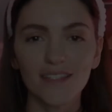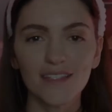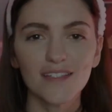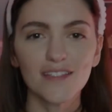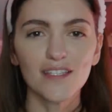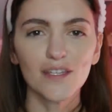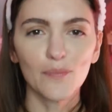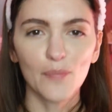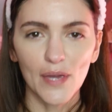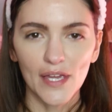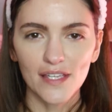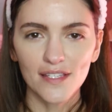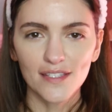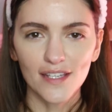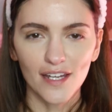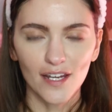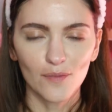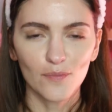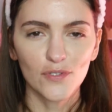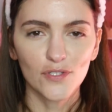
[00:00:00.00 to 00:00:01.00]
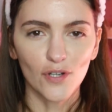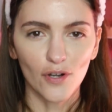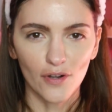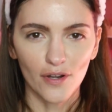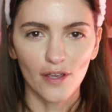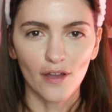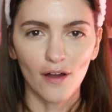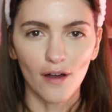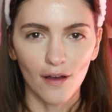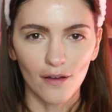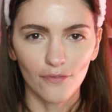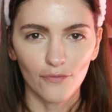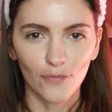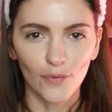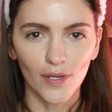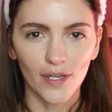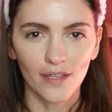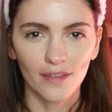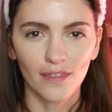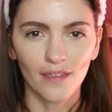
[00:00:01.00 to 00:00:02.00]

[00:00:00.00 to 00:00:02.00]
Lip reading: is the base that I'm starting off with,